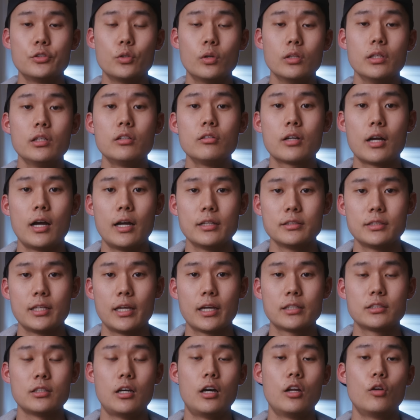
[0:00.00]
A little
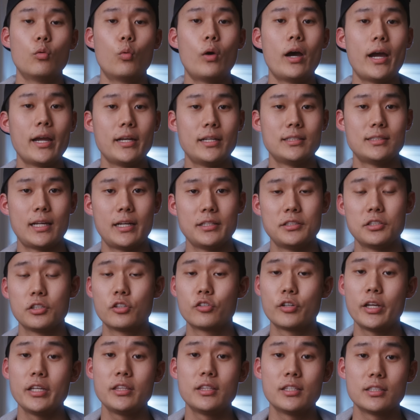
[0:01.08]
context on why I decided to
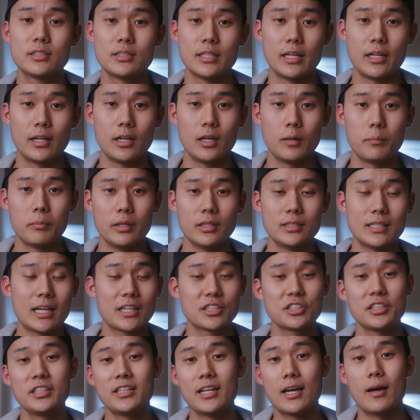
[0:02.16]
create this setup. It's
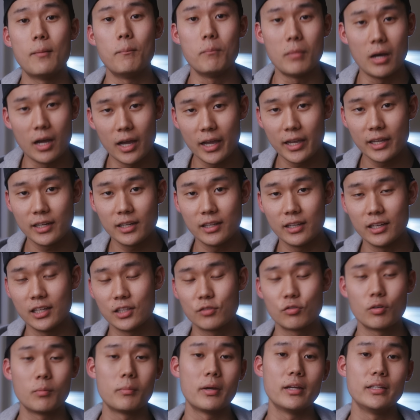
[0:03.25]
actually not mine, it's
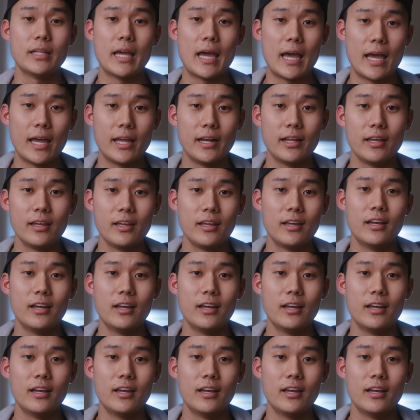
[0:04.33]
from my dad.